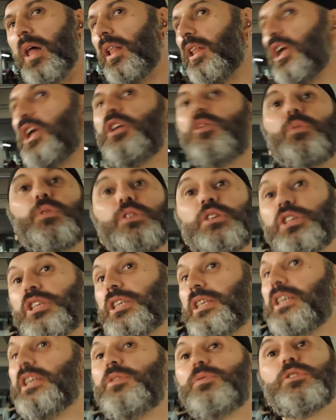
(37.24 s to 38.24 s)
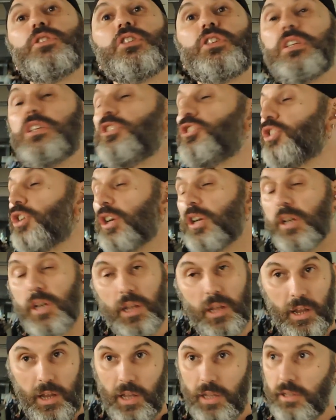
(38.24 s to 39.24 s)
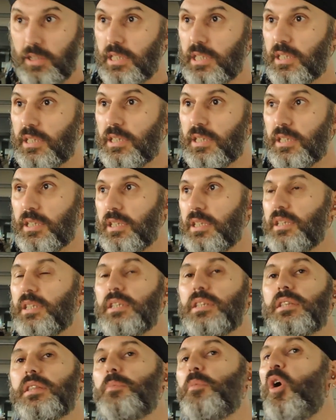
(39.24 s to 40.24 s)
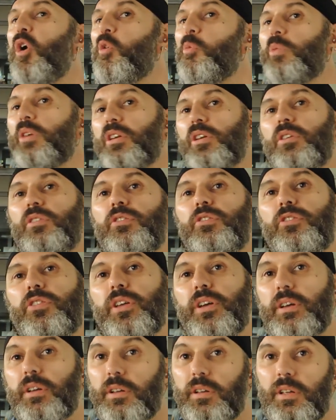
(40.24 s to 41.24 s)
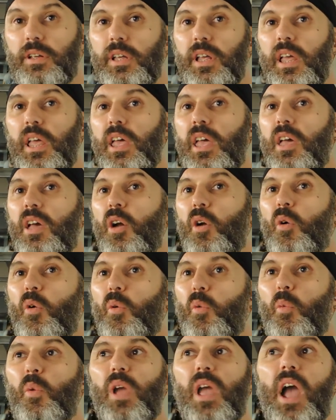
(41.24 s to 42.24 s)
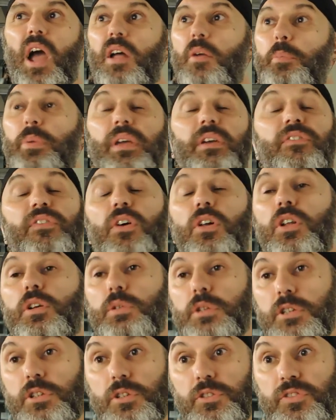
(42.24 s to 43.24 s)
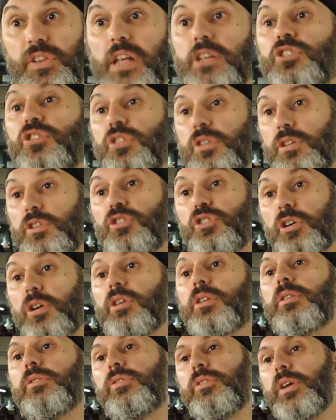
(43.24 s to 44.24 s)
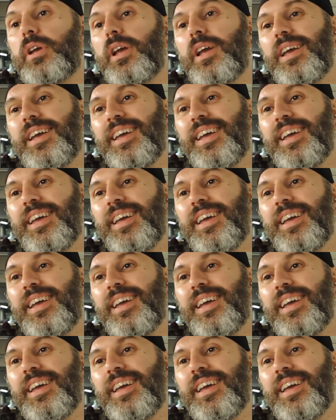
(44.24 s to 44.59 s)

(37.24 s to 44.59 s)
Well, it was a journey. It is the moment of the... We are big followers of National Geography.